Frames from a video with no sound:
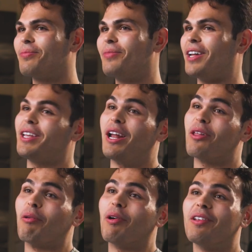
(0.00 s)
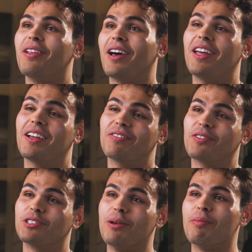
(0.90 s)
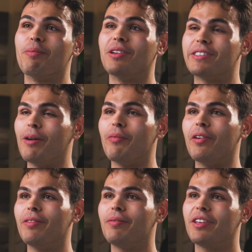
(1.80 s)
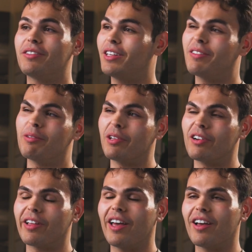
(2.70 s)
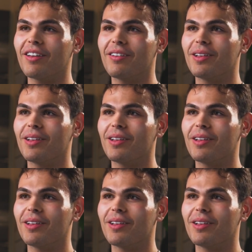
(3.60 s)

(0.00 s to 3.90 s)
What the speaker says: Not the end of the world. I think for some people it's helpful. Gives them a little kick.